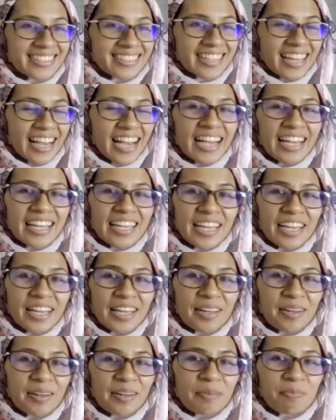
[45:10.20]
this? I
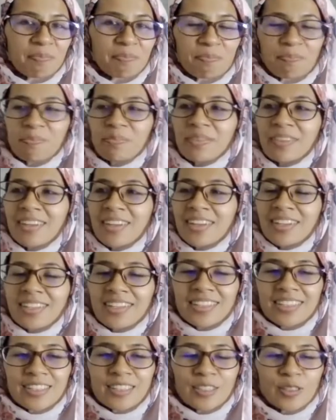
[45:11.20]
am.
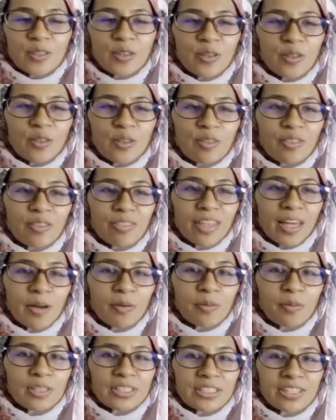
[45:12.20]
So
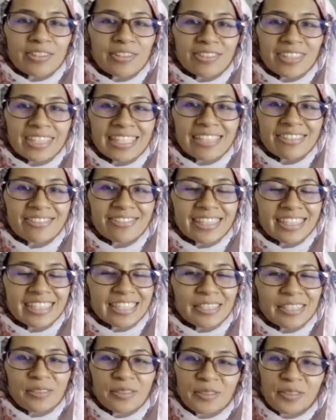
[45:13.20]
that was a really,
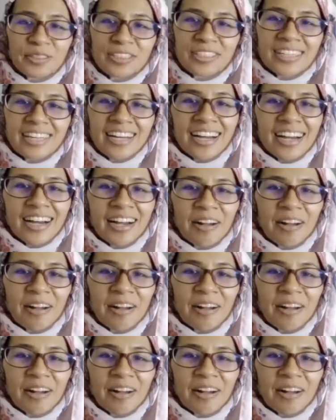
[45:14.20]
really good,